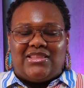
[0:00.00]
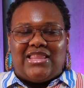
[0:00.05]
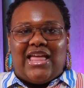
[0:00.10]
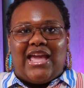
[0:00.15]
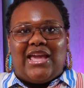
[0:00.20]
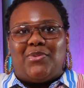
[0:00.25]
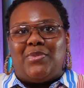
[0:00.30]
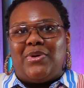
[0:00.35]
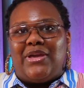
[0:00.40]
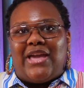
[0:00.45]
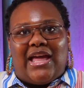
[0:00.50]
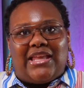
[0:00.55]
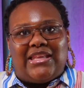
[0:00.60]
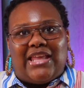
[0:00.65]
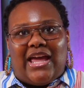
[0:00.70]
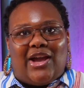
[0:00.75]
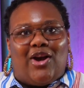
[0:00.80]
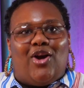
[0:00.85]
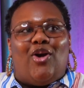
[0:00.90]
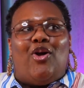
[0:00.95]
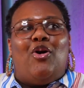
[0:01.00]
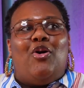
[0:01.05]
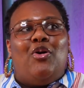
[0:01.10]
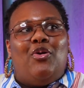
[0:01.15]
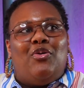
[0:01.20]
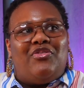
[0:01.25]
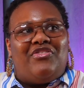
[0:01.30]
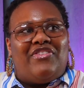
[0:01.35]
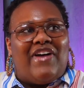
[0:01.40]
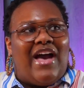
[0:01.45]
like, we got like a
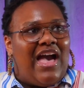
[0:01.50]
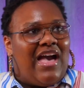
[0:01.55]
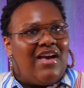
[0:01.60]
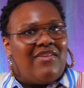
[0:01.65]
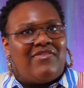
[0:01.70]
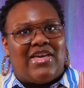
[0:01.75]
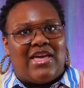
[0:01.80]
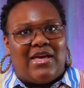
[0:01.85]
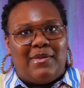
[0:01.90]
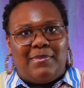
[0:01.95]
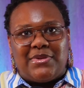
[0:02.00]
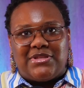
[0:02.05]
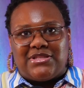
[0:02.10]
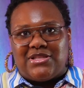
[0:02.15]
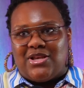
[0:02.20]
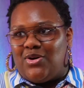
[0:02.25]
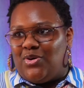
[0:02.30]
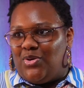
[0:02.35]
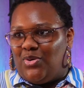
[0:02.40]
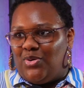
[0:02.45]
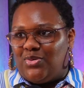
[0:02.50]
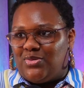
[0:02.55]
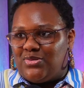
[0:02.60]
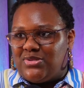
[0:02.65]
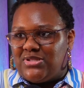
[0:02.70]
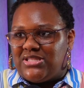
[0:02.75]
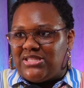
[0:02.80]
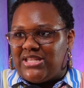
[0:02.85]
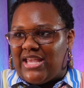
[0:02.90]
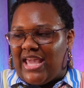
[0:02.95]
whole five
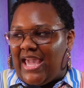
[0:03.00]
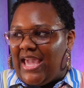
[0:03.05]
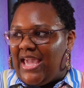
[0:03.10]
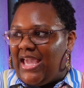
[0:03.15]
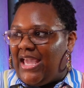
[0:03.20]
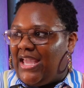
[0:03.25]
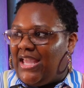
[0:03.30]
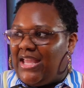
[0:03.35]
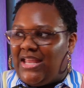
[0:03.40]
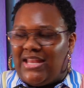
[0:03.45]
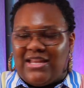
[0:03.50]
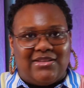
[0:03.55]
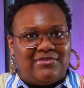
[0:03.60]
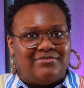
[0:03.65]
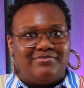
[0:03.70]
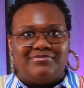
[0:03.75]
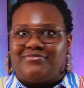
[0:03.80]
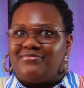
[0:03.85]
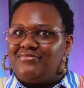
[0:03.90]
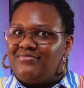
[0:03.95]
episodes, and